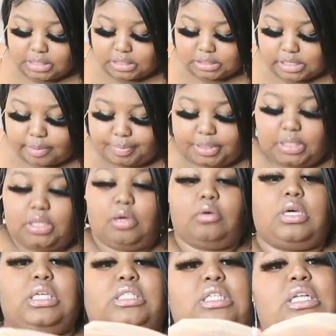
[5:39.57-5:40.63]
this company though,
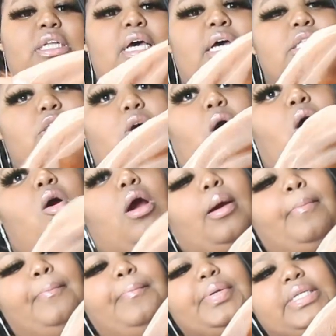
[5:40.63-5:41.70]
because the knots
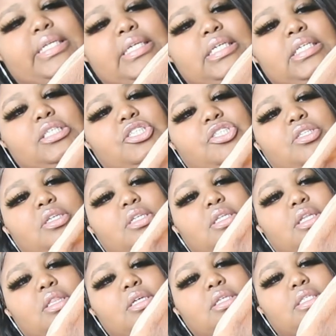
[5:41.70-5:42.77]
are bleached.
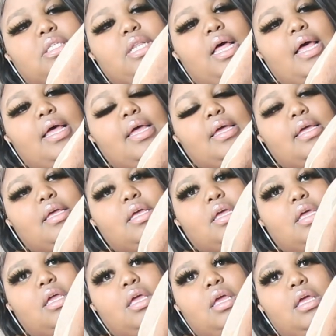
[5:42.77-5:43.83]
Looks like
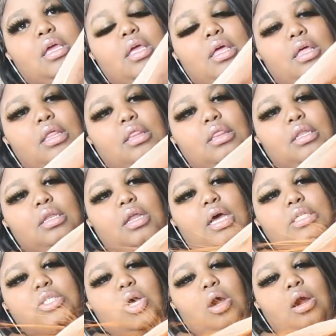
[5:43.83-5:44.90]
the
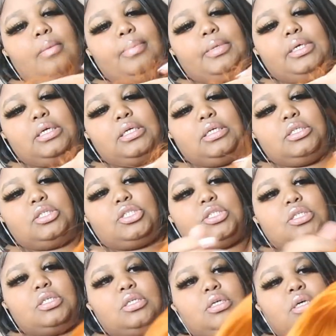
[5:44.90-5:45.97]
knots are
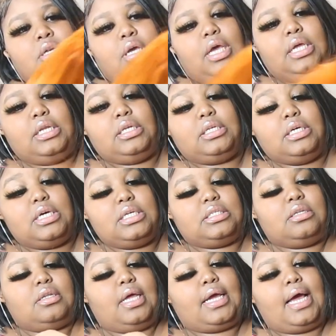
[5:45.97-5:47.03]
bleached, and it does
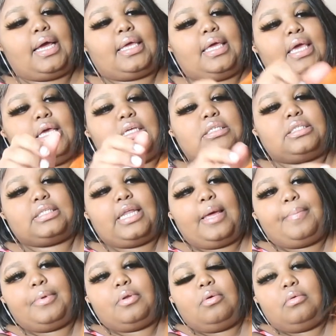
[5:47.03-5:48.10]
look like I can
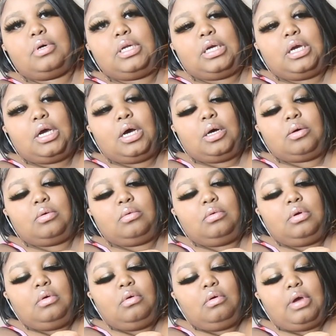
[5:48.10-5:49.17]
slap it on and
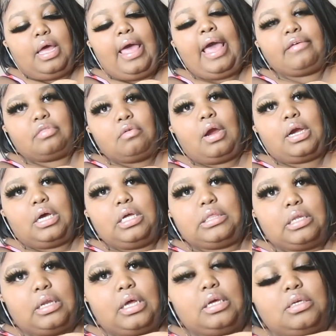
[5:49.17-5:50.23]
go after I
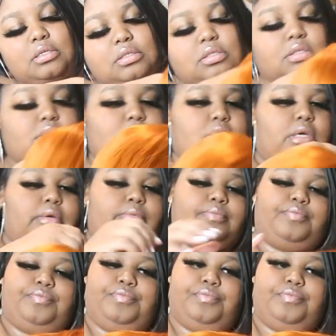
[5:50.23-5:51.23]
cut the lace. So,